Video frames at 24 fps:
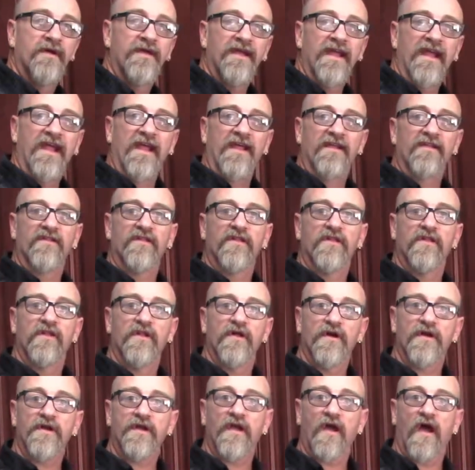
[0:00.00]
and
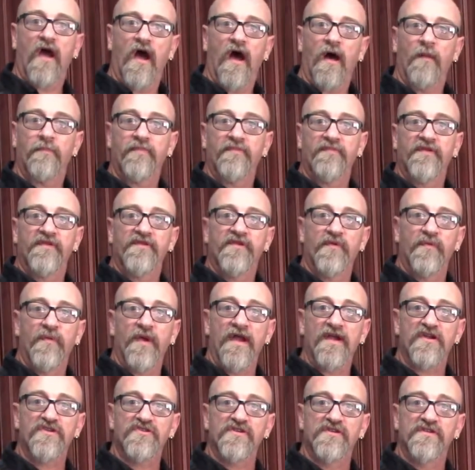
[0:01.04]
look up the
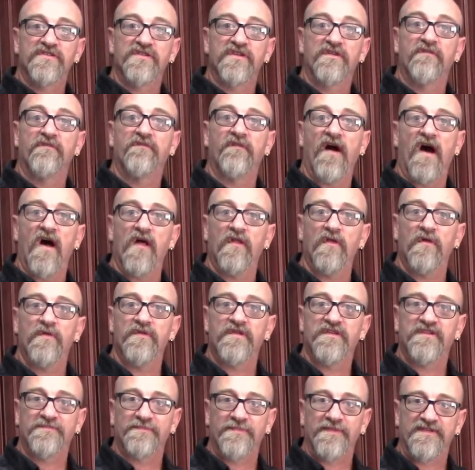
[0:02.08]
directions and follow
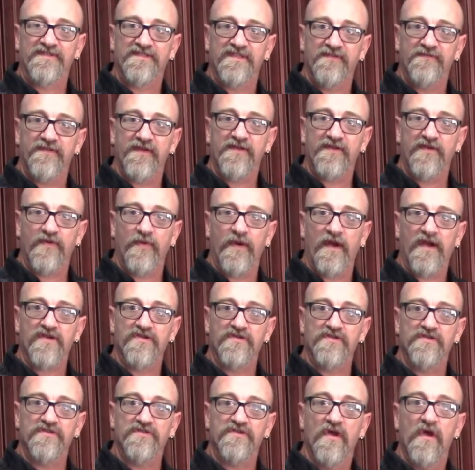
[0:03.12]
the specific
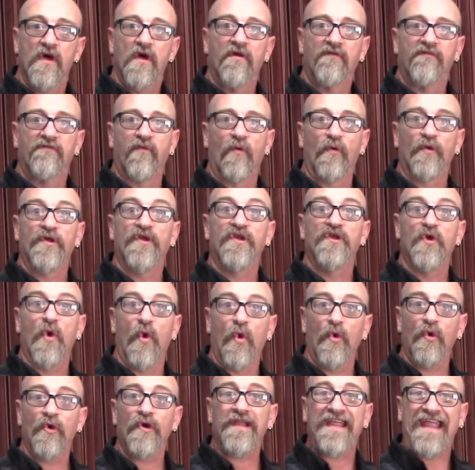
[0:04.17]
directions for
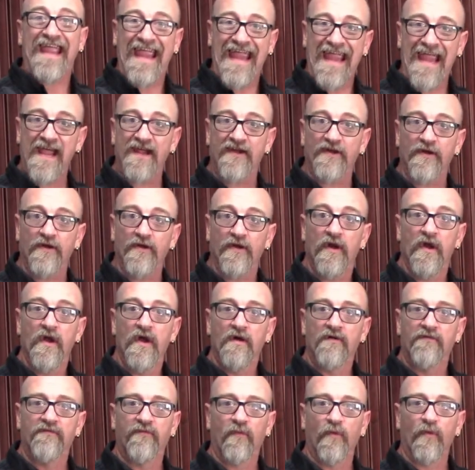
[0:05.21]
your canner
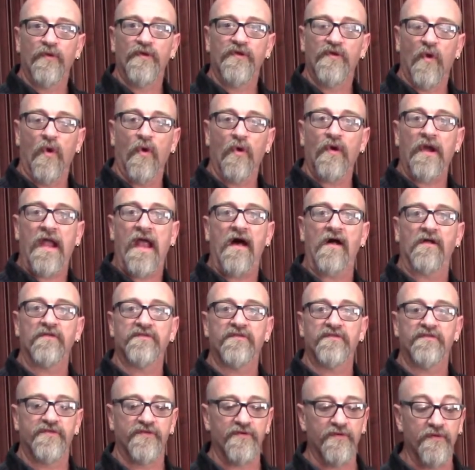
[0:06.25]
for your
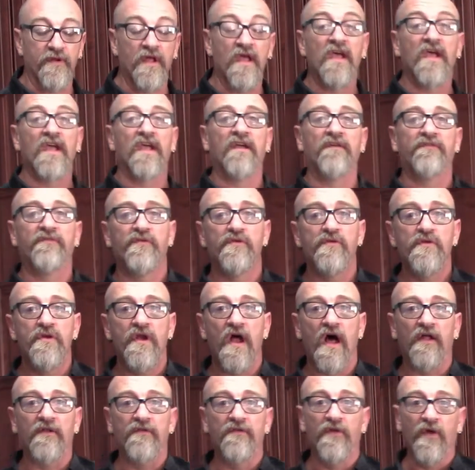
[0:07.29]
altitude. If you do
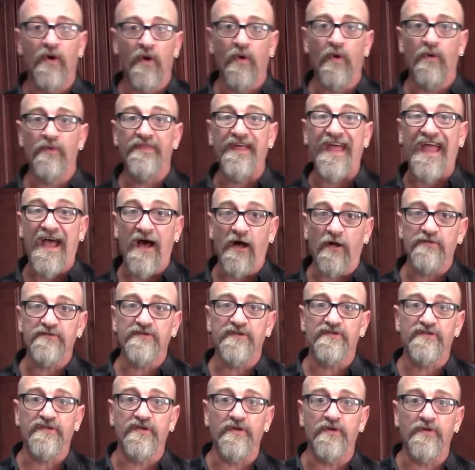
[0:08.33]
not know the
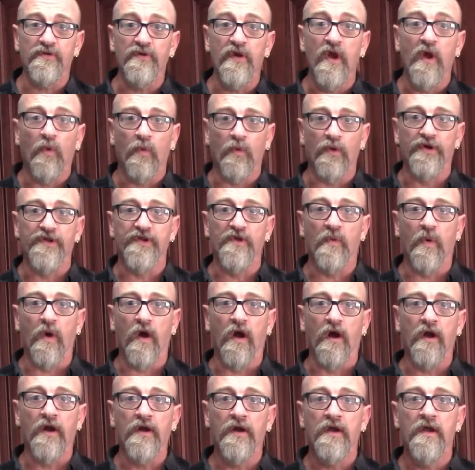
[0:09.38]
altitude where you
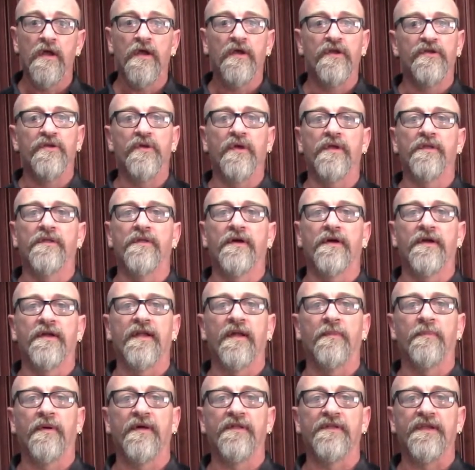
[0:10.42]
are, you can look it
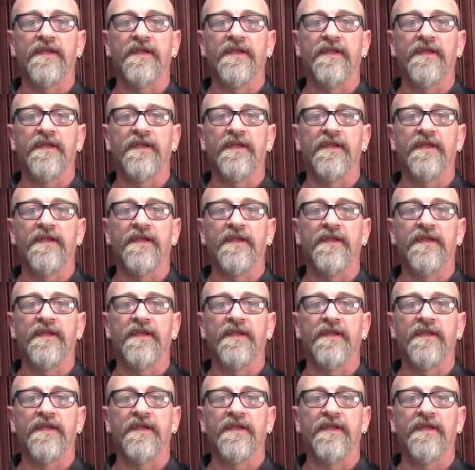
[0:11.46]
up on the